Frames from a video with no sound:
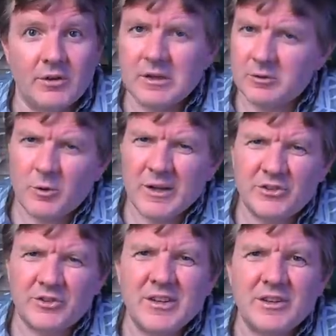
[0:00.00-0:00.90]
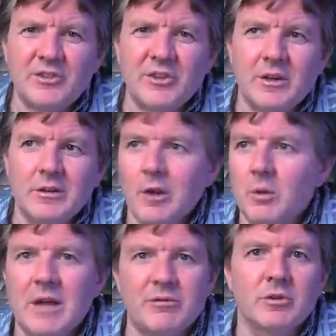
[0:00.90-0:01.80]
uh, quite sinister,
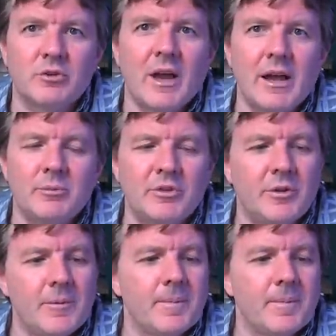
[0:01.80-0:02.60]
low-level crimes.